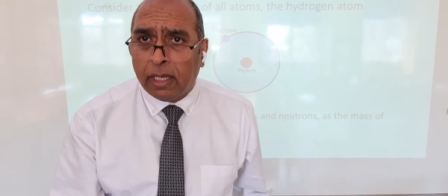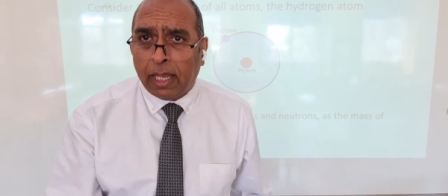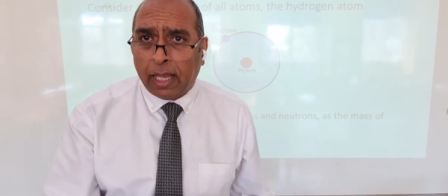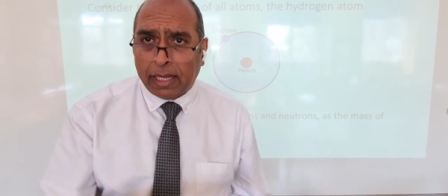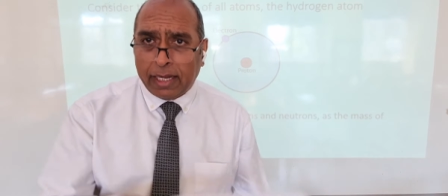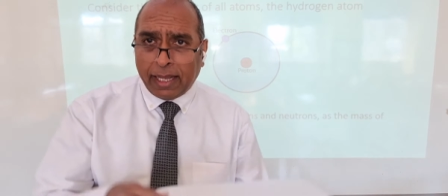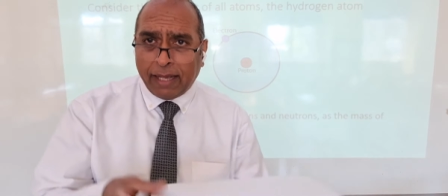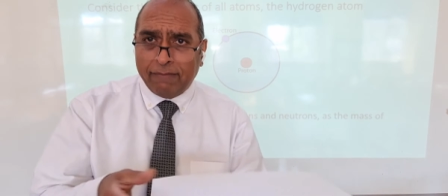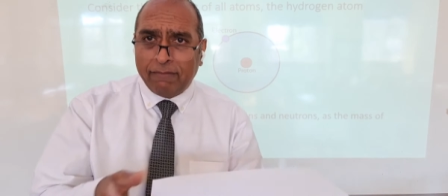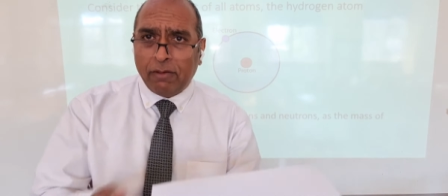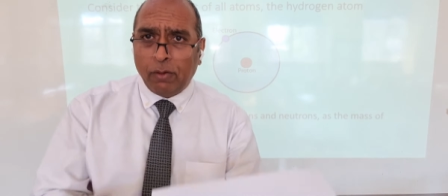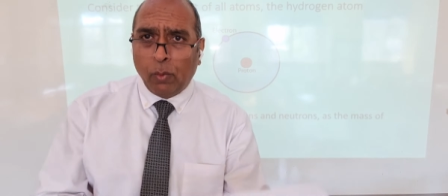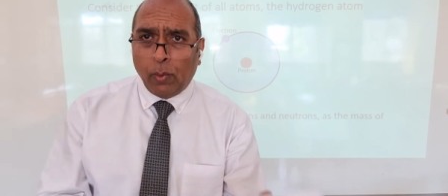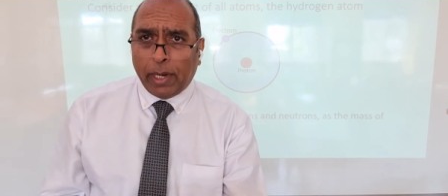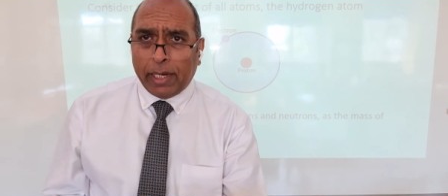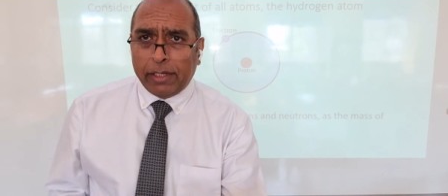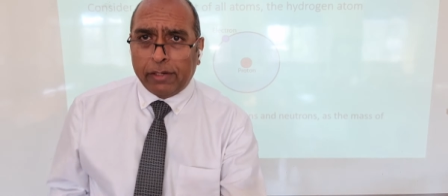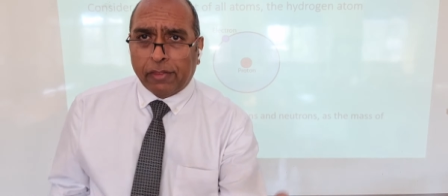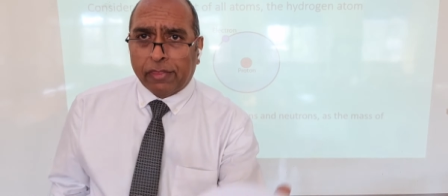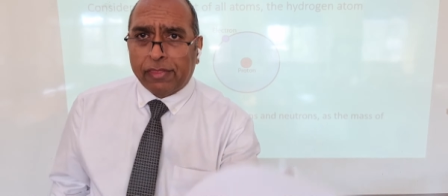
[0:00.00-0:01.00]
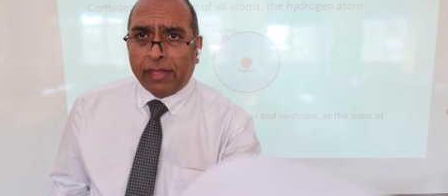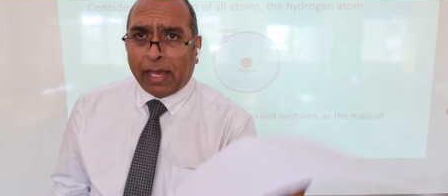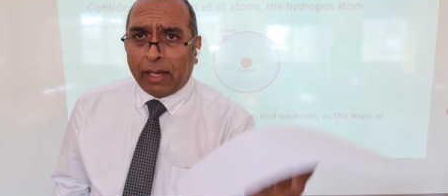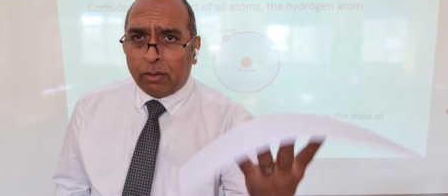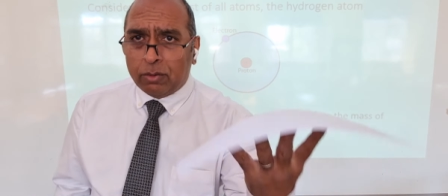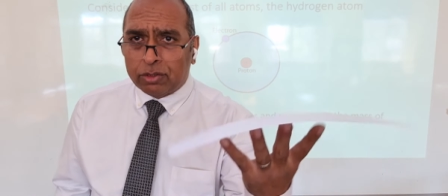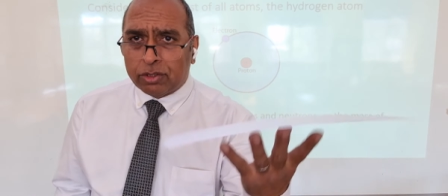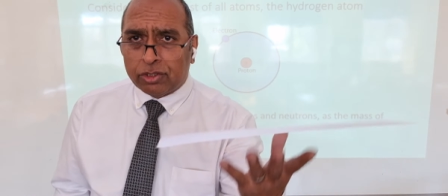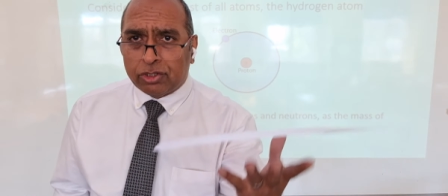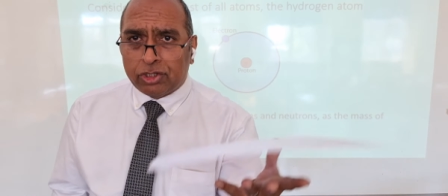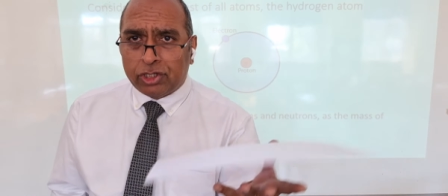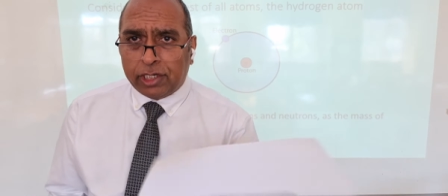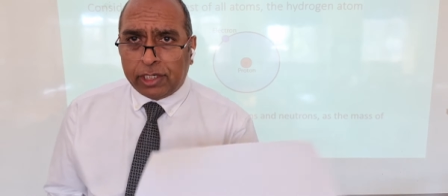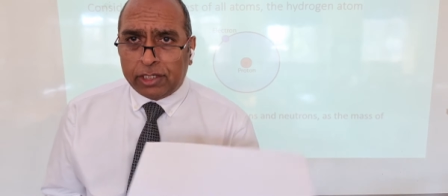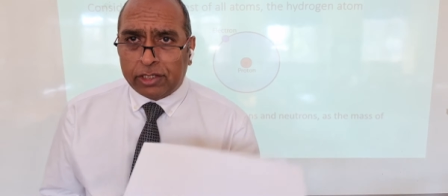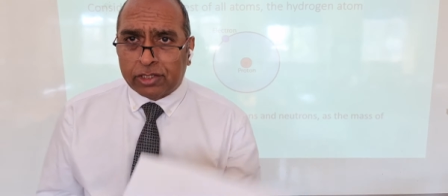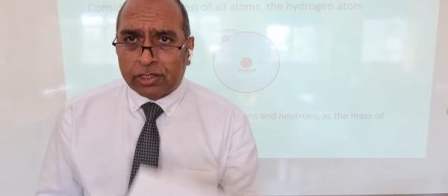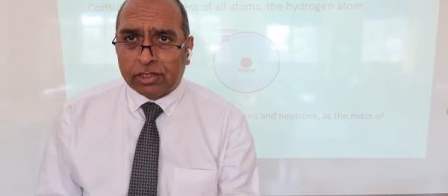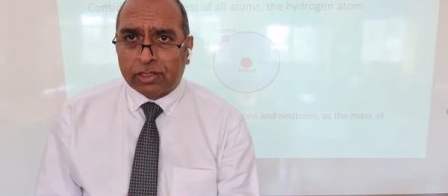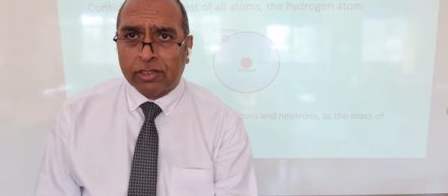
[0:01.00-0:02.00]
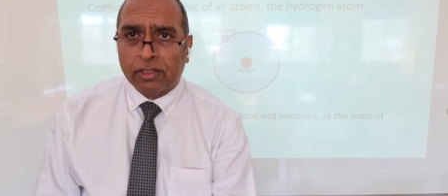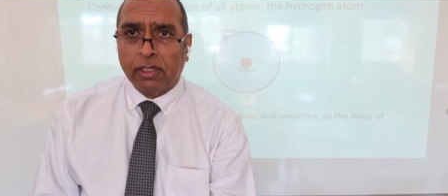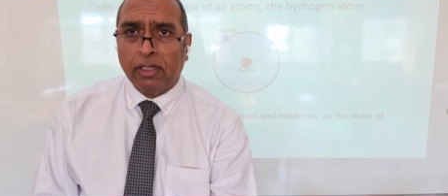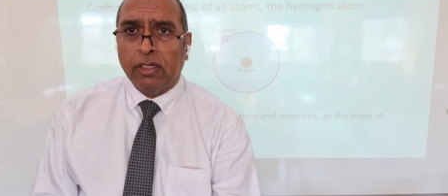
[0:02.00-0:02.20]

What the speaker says: And having weighed 1,000 sheets,